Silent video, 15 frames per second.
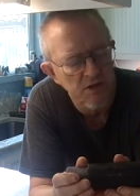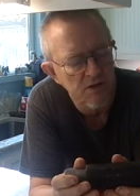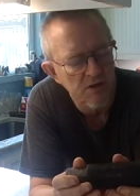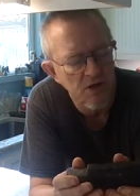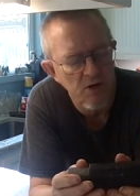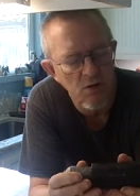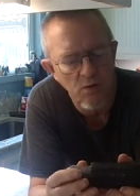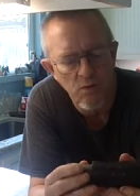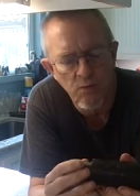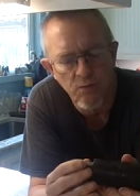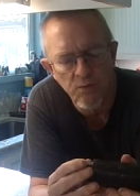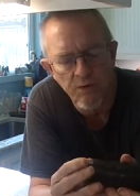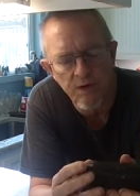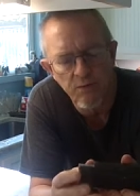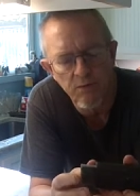So
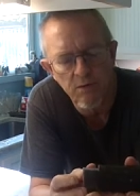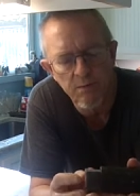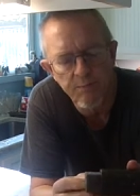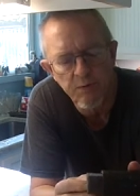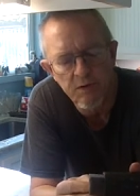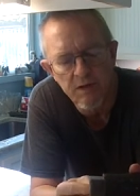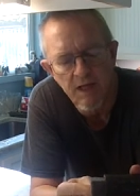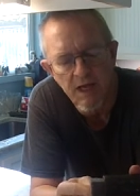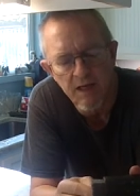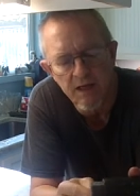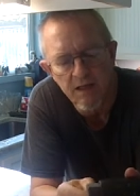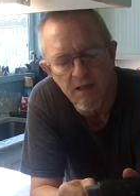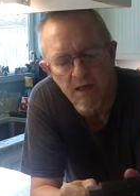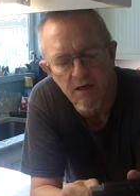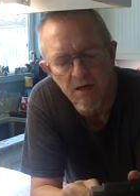we will put that
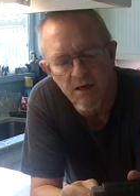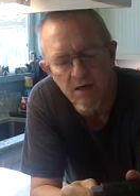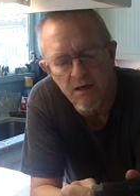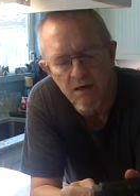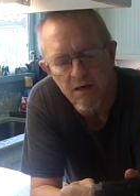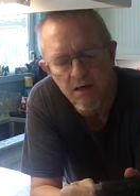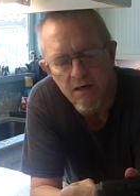in there